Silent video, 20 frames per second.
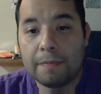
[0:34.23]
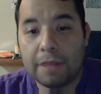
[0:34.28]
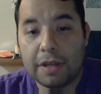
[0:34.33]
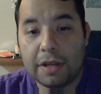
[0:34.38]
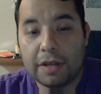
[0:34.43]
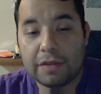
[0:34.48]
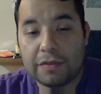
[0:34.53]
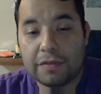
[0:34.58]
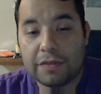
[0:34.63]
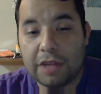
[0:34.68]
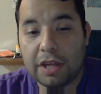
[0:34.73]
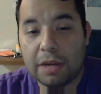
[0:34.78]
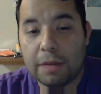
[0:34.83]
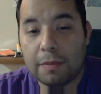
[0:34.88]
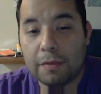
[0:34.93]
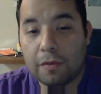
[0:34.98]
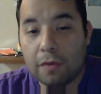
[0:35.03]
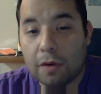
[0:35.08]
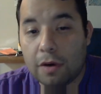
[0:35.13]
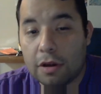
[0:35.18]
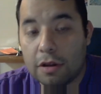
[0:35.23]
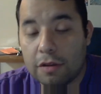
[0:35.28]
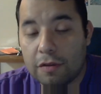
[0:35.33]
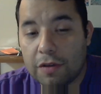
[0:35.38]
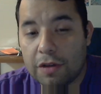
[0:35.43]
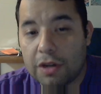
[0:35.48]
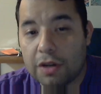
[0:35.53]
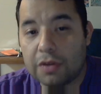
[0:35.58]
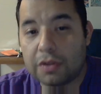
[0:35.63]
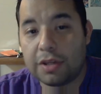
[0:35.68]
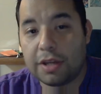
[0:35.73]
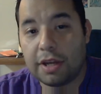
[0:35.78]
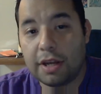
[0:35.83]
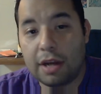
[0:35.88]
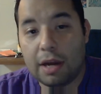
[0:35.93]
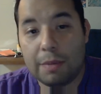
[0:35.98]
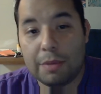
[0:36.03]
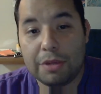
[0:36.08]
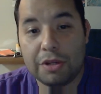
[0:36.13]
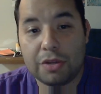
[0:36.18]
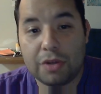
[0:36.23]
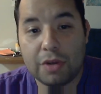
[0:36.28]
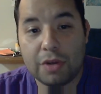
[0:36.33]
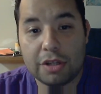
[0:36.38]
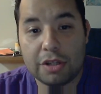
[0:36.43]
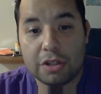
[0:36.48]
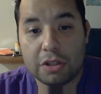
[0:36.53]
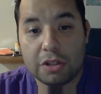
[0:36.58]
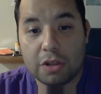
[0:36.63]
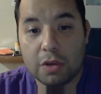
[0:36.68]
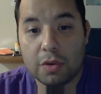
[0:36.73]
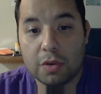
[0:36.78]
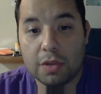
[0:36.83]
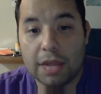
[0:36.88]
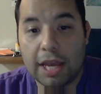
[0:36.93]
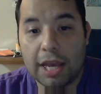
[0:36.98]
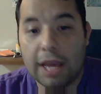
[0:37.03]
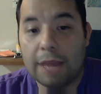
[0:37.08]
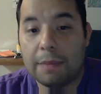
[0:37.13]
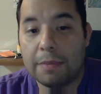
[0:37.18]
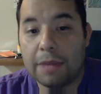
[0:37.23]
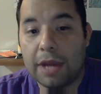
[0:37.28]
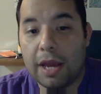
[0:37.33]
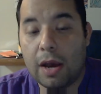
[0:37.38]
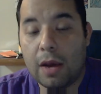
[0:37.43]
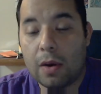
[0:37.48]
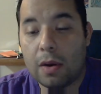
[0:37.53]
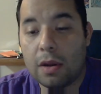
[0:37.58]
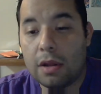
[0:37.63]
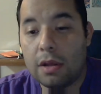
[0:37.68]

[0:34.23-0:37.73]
as I've stated before in other videos, that Konami is trying to slow the game down.